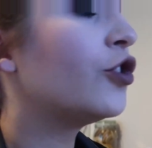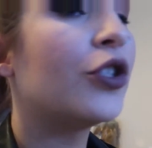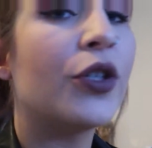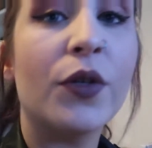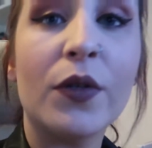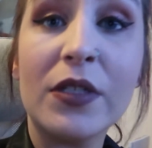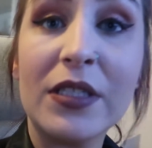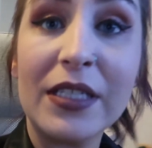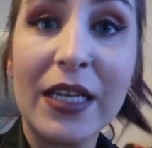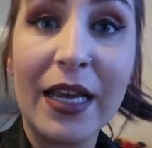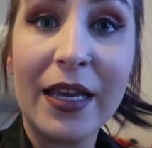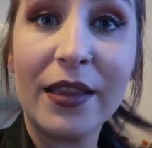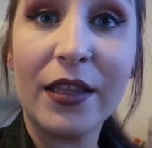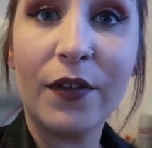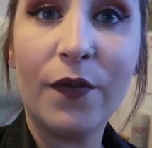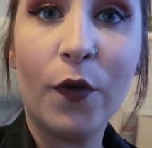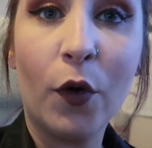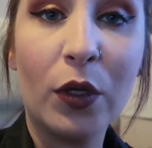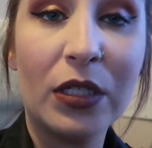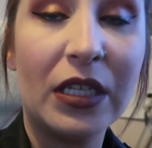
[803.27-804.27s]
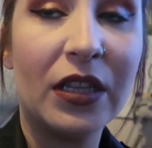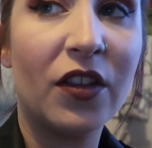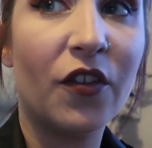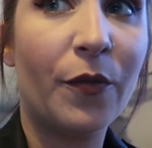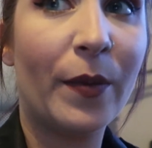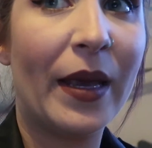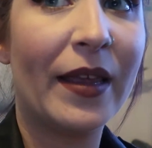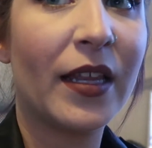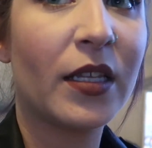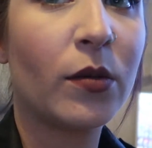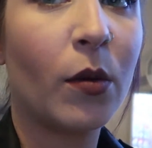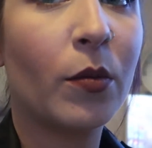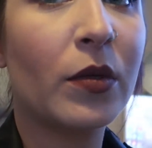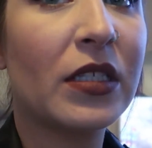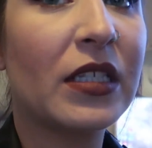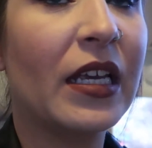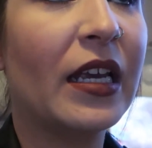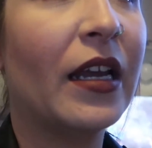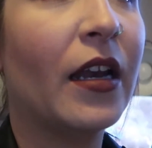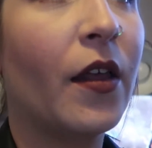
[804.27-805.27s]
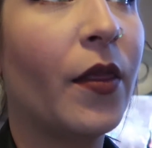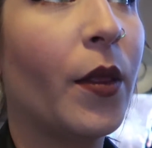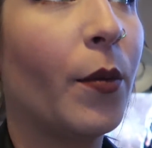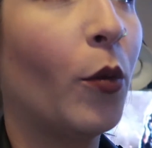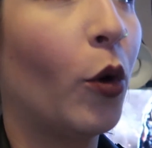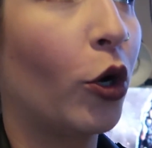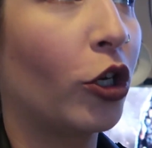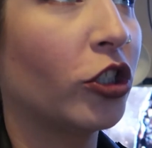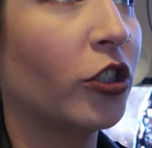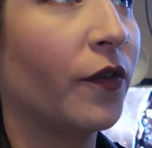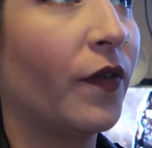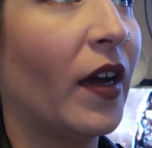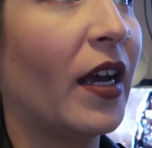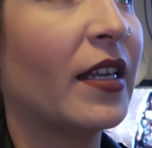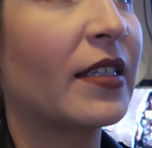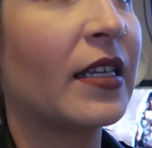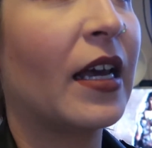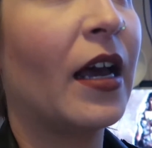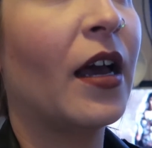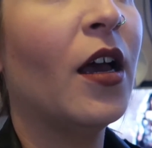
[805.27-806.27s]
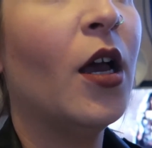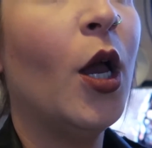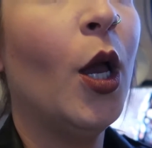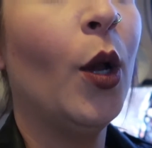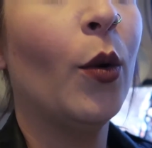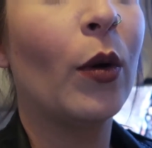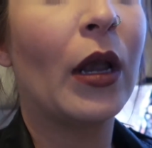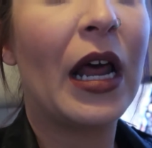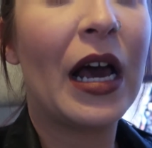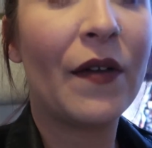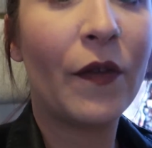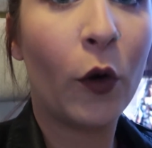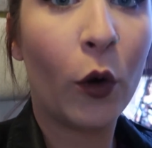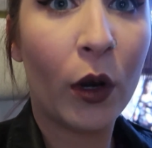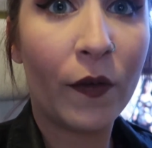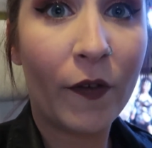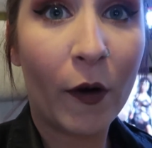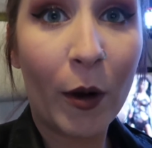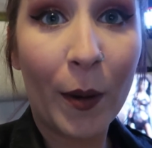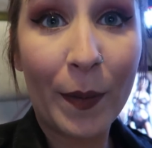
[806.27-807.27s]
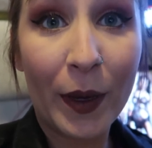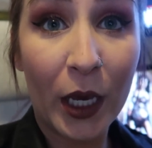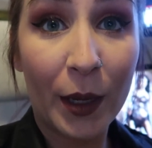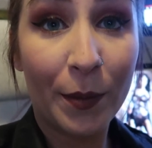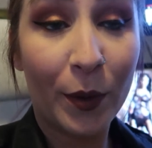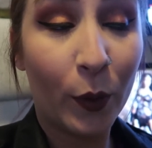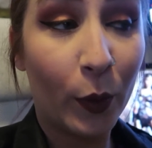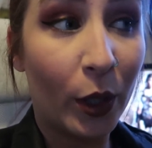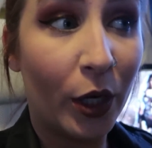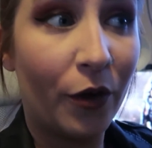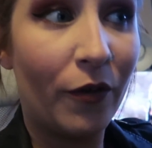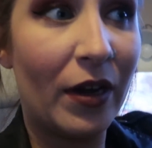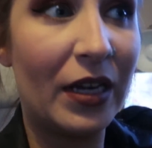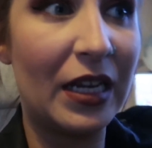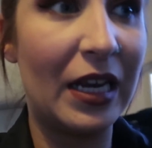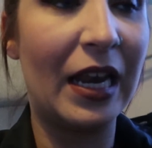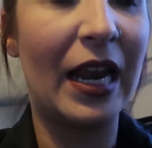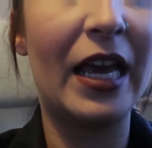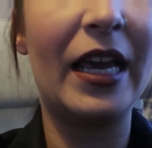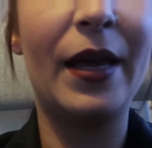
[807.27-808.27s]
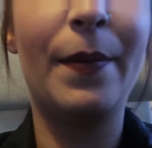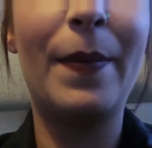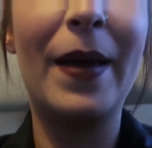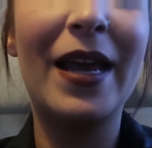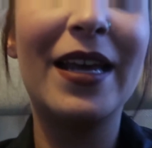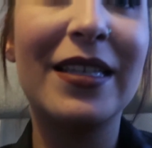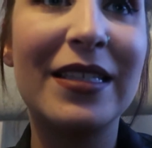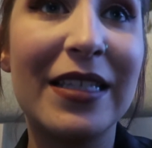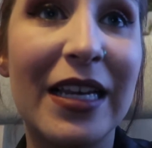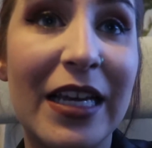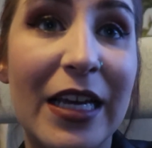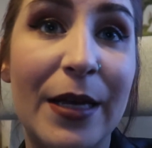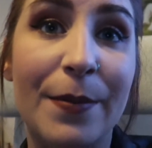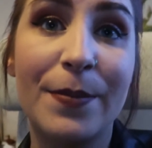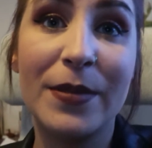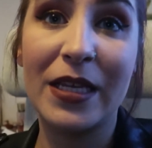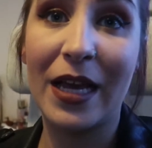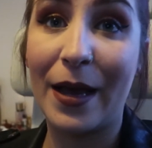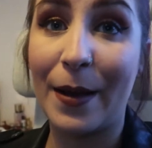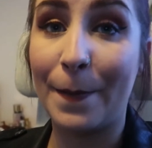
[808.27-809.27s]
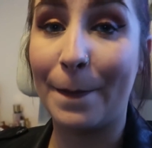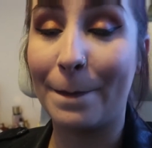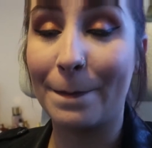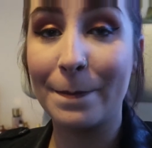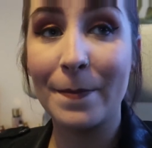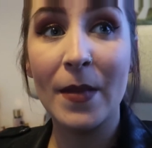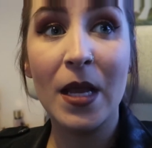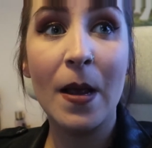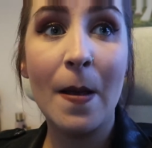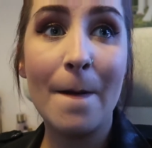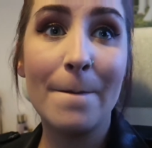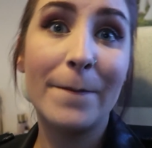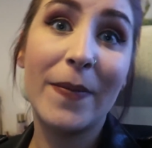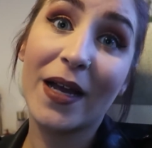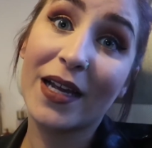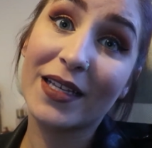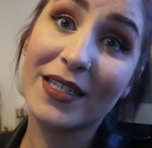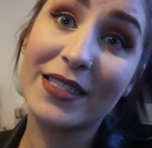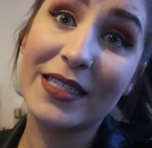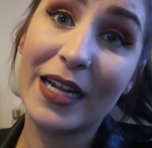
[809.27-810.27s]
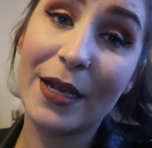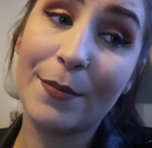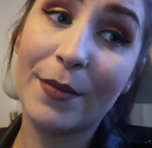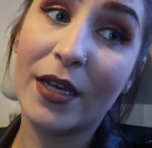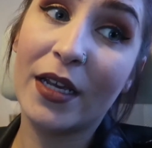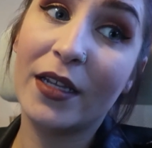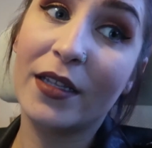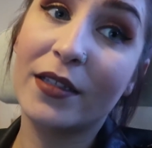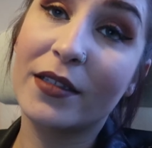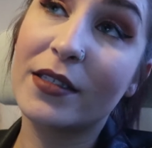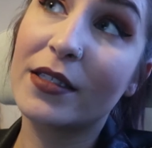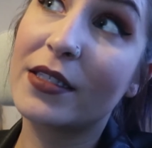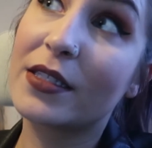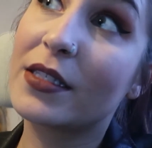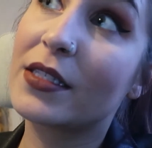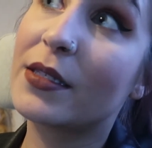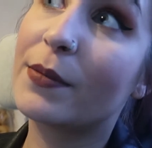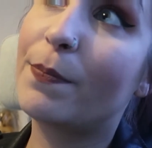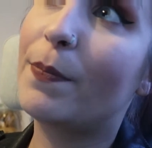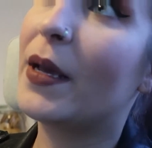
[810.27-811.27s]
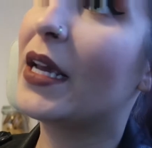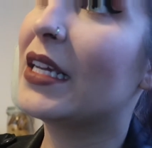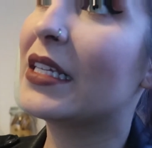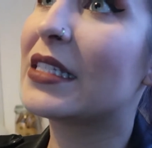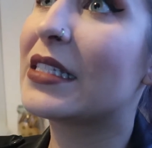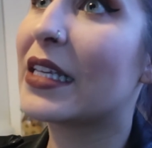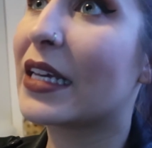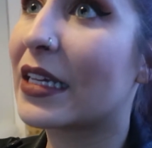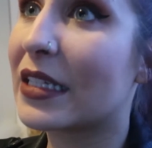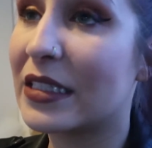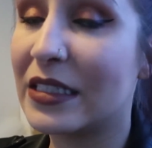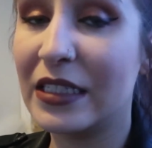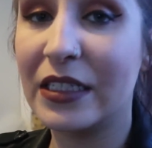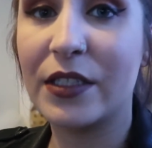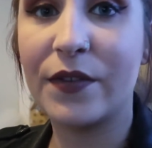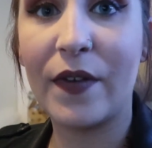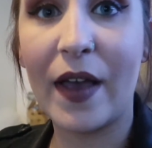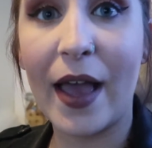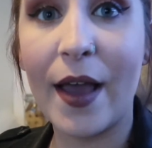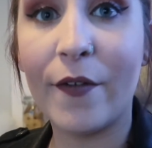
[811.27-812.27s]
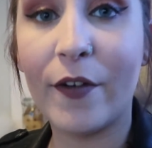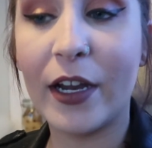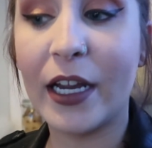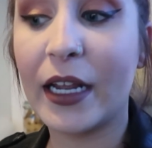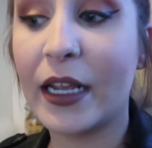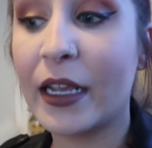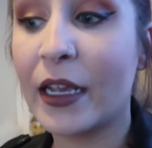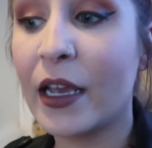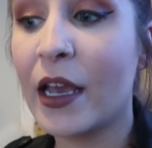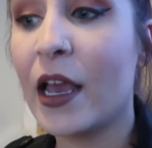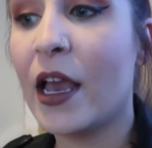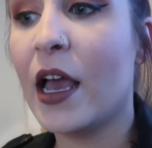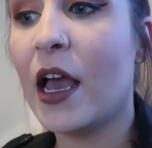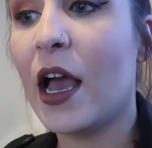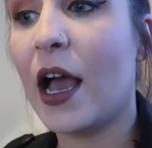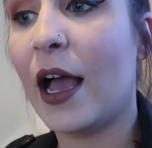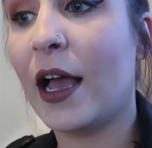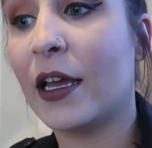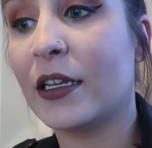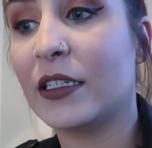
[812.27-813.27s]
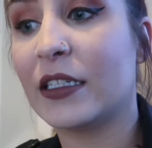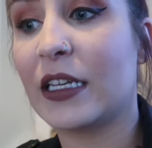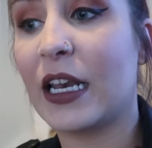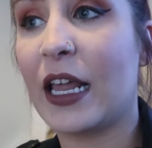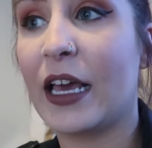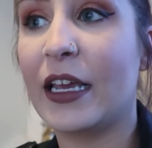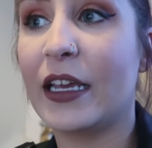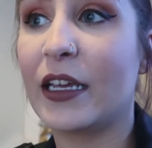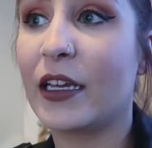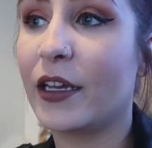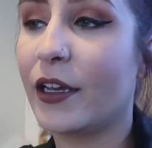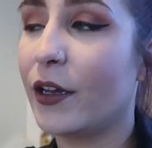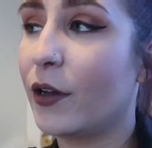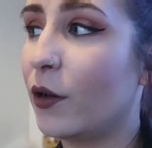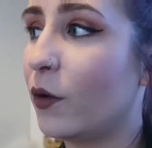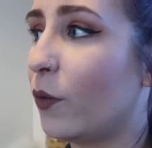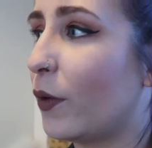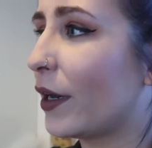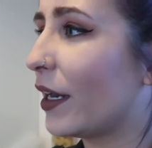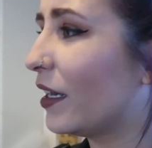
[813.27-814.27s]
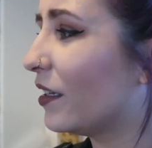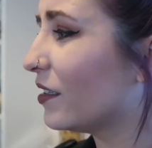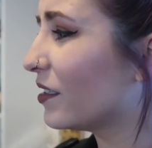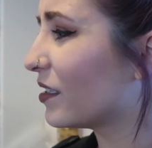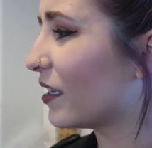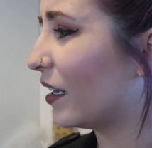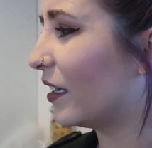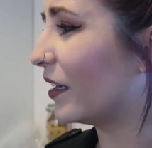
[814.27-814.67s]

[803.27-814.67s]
Tuesday the 14th of May, that's when we're seeing the mortgage advisor. We'll have all of our paperwork ready, like pay slips, bank statements, P60s for Eric, and like, what else?